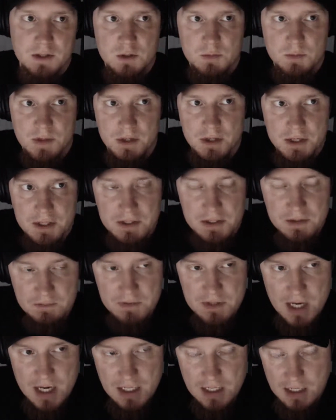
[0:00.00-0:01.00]
experience
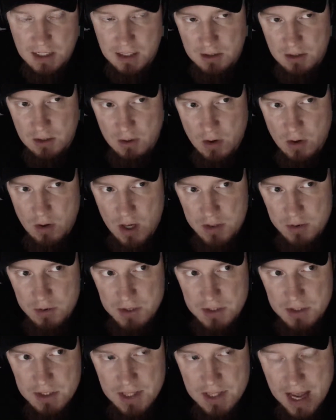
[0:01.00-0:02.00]
of taking,
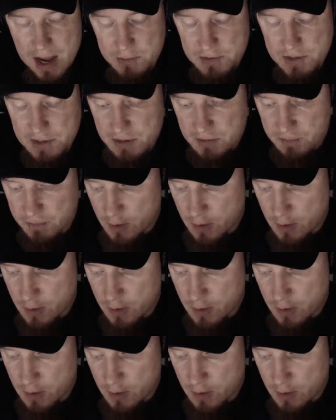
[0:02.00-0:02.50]
hundreds, thousands of